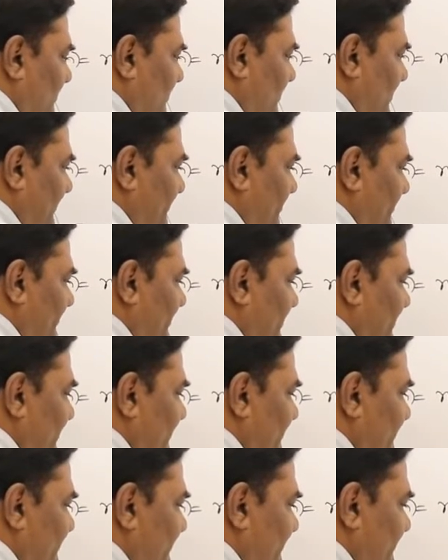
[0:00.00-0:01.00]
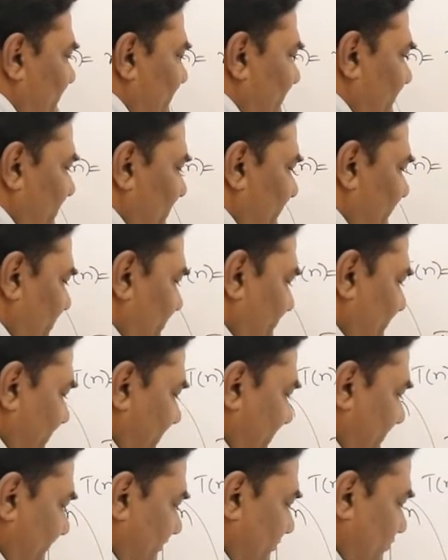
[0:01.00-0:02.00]
Remember this. This will
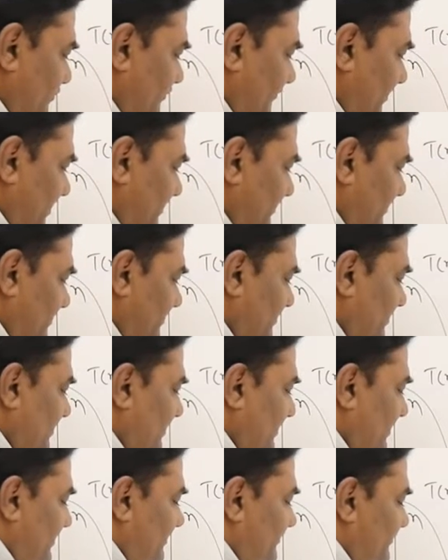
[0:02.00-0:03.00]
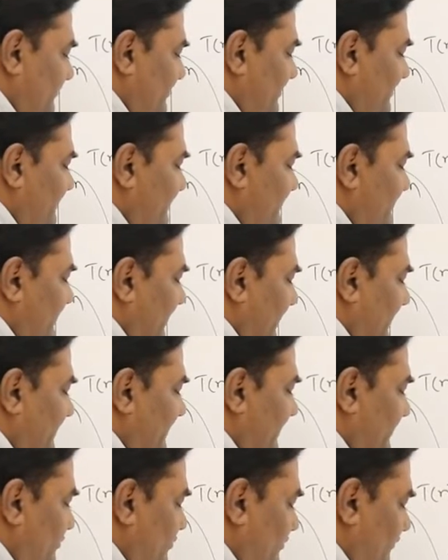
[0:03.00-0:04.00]
be equal to 1. So this is n
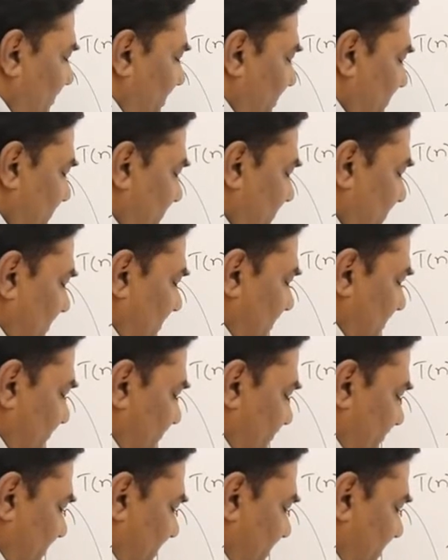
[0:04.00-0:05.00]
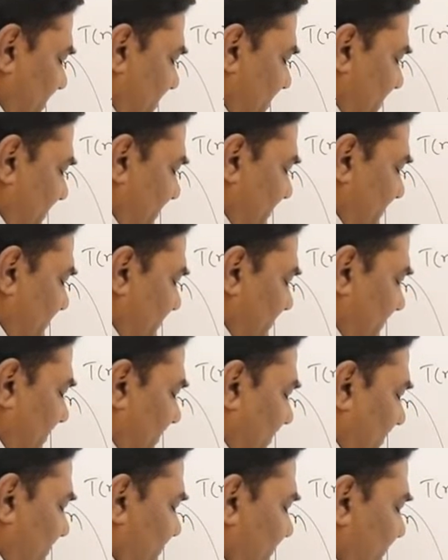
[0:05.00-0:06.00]
into 1. So Tn
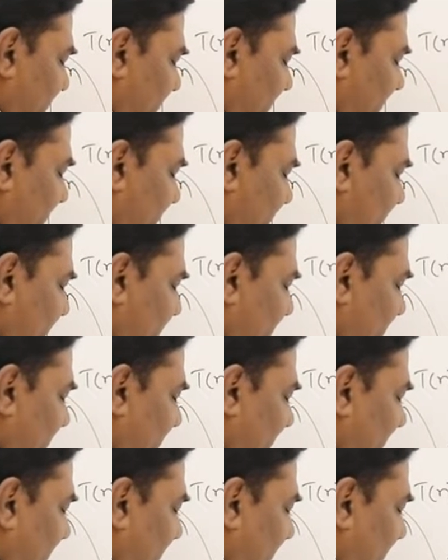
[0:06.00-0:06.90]
answer is